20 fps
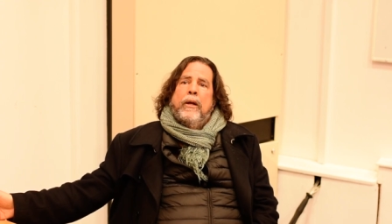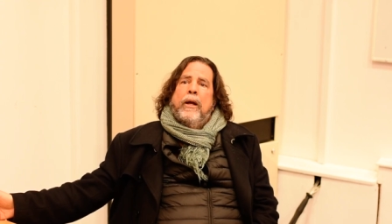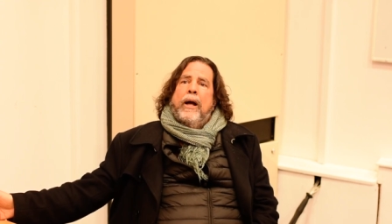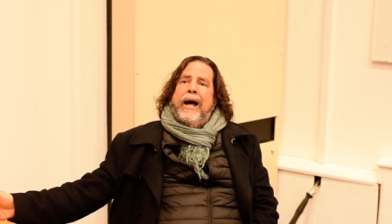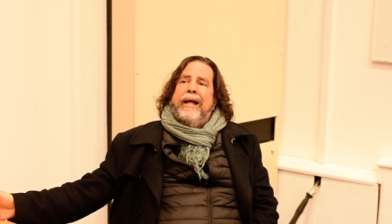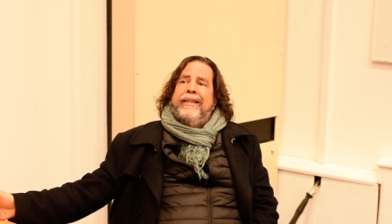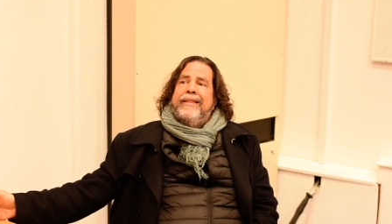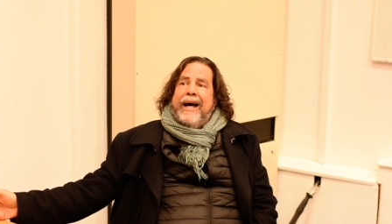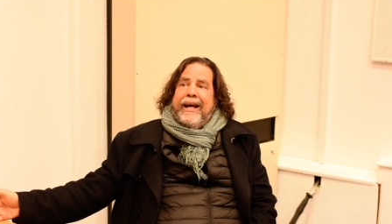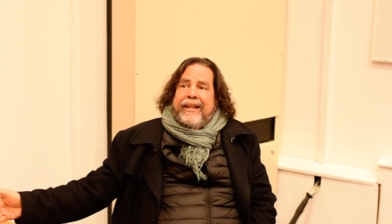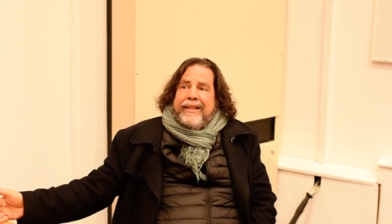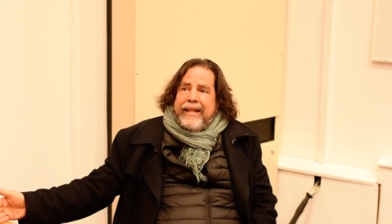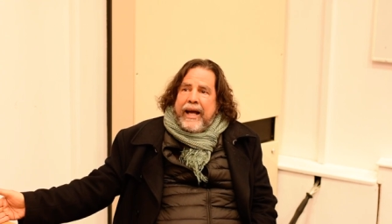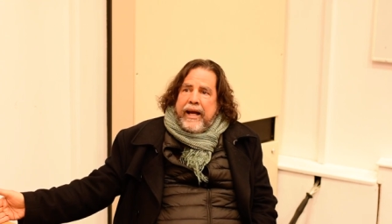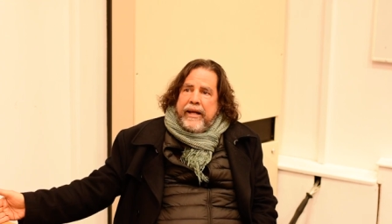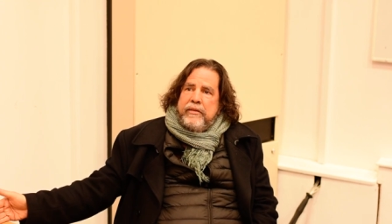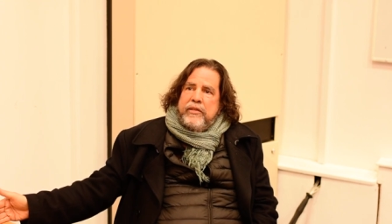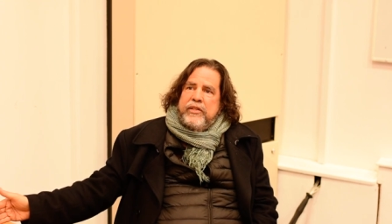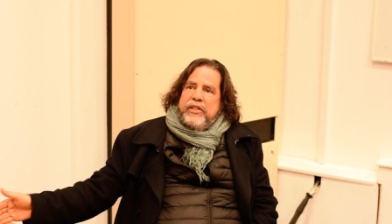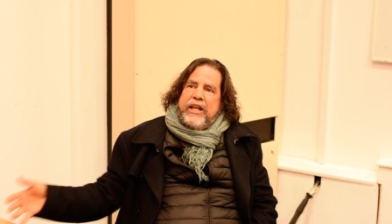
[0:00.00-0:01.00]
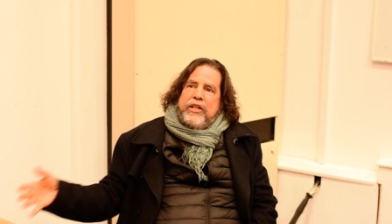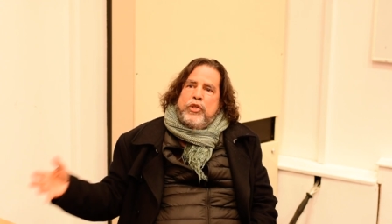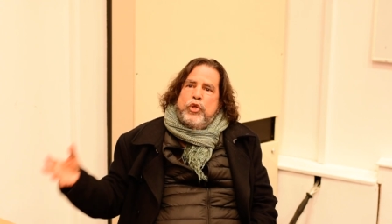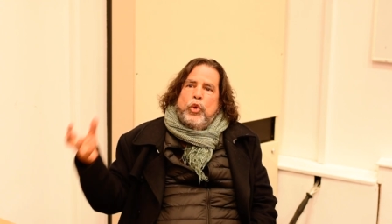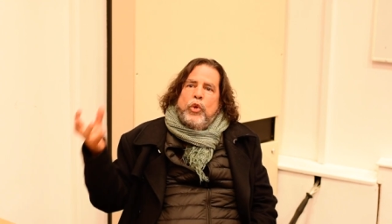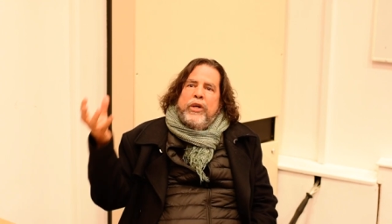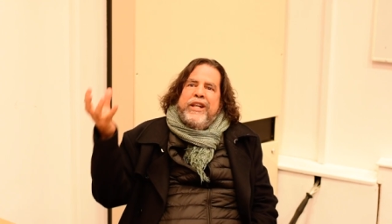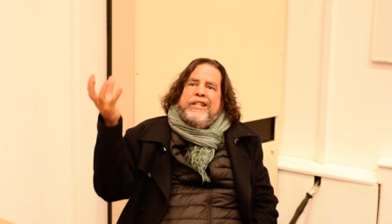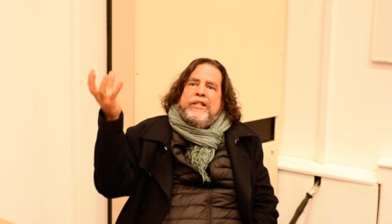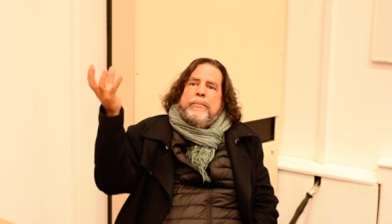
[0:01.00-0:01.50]
At that time, the
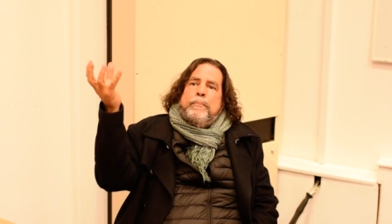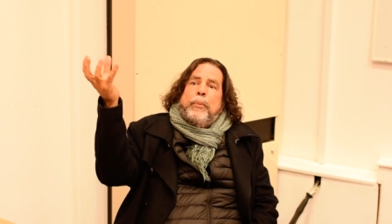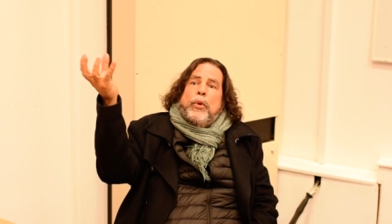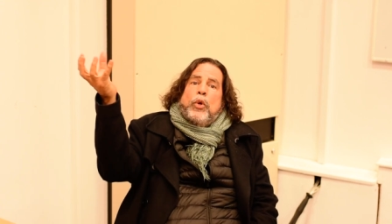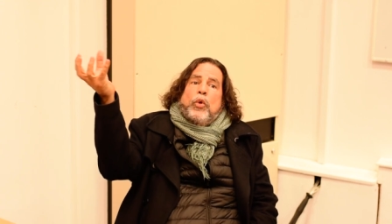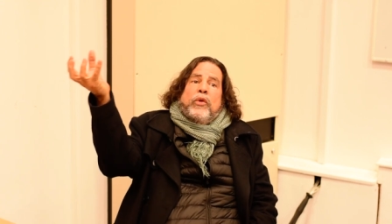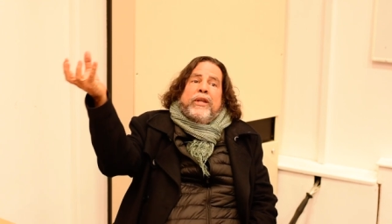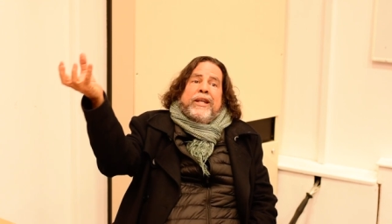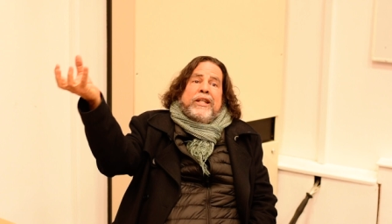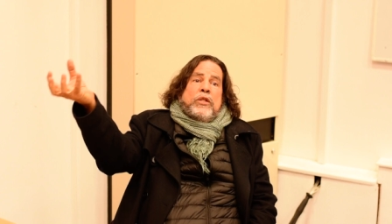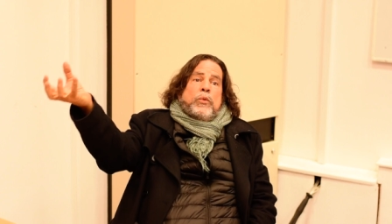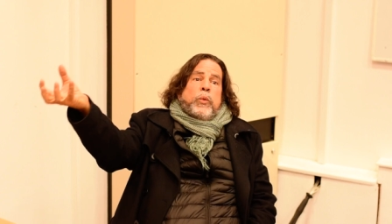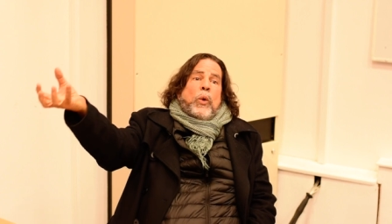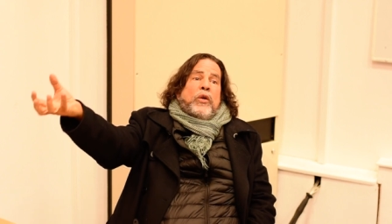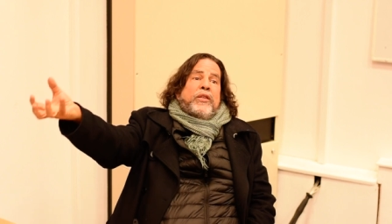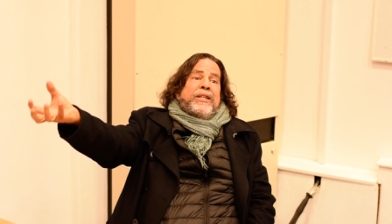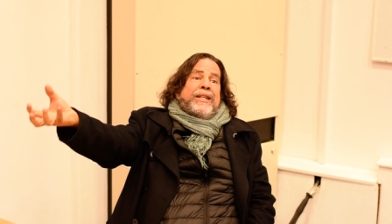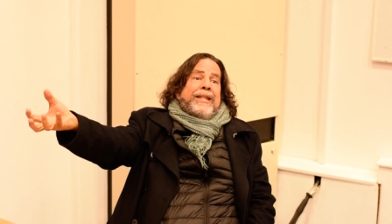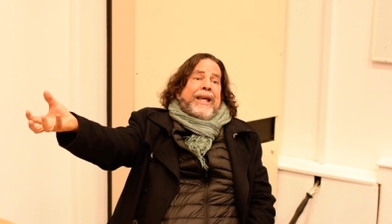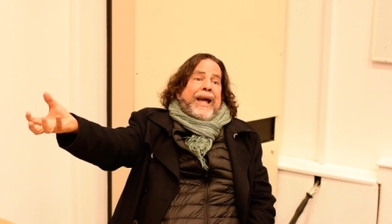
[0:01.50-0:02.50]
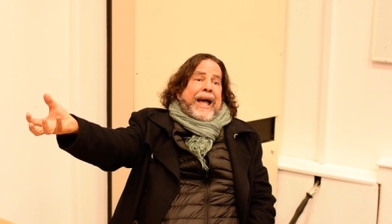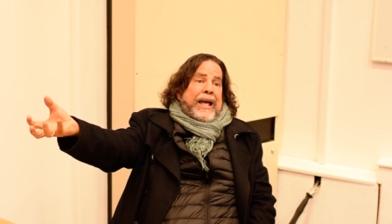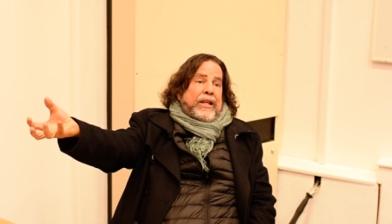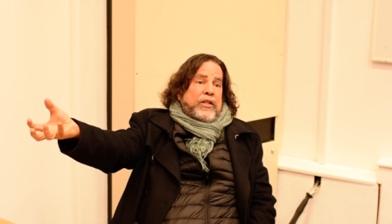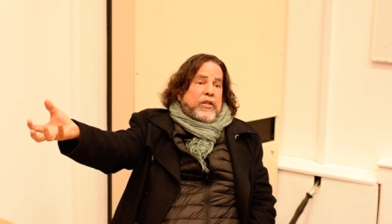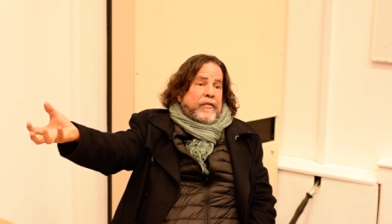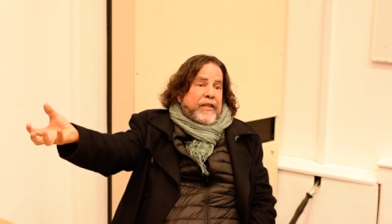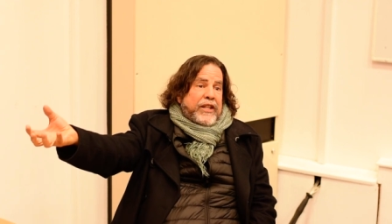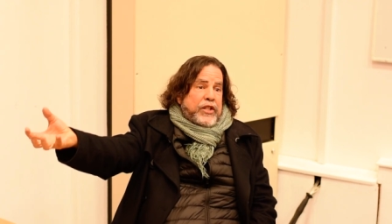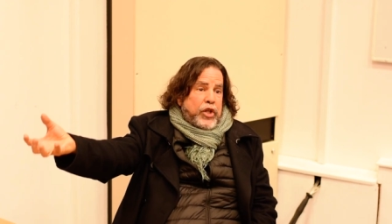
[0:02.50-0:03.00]
jurisprudence was in the
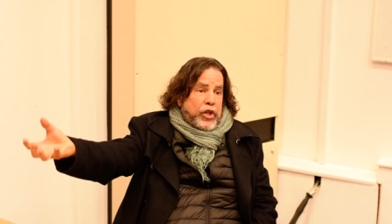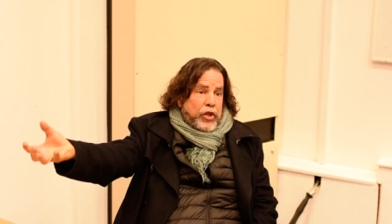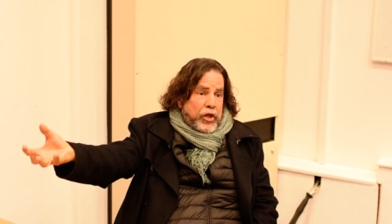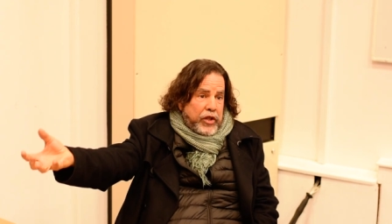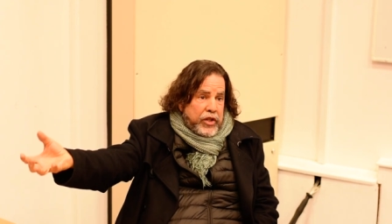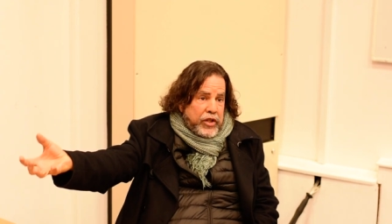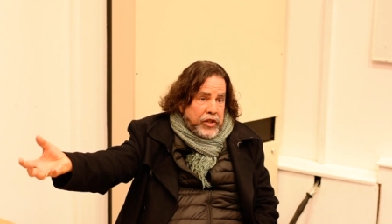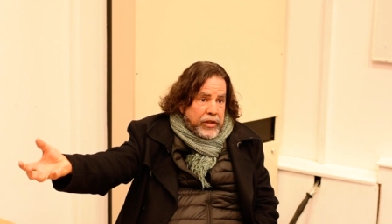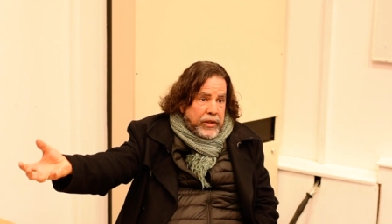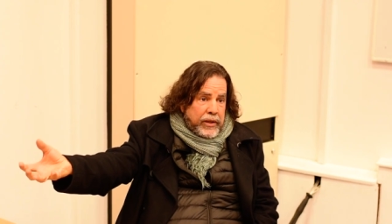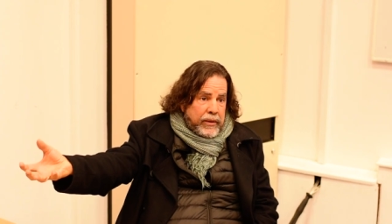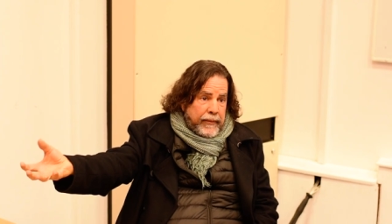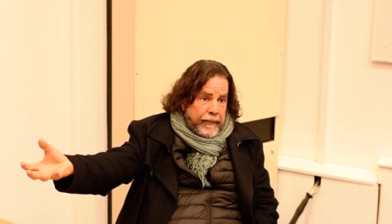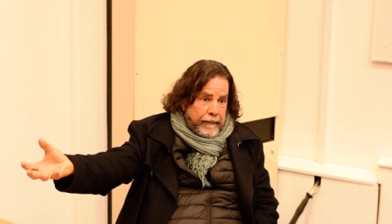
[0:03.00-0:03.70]
hands of the church,